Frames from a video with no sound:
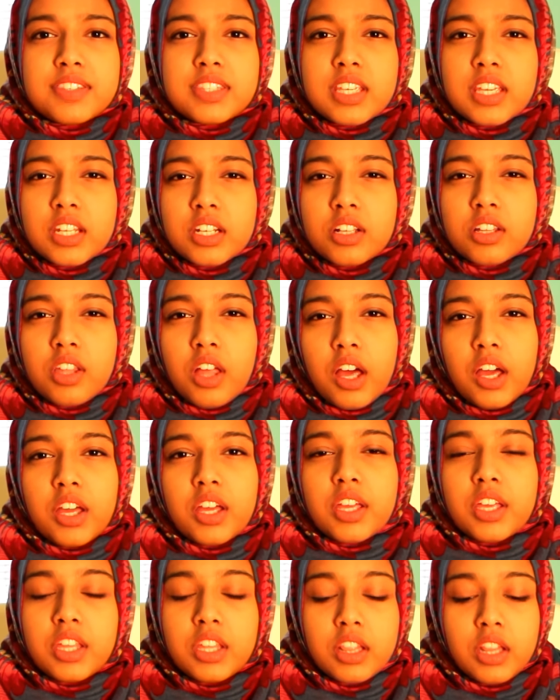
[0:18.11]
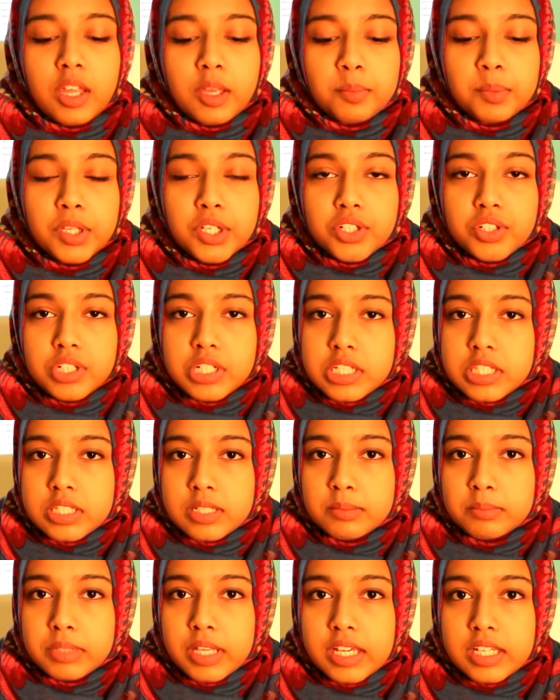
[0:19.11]
seen a lot in like
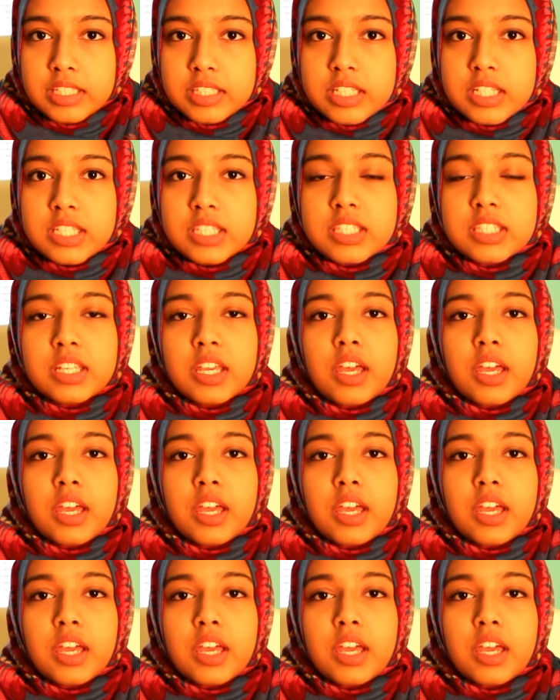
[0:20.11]
Pinterest and places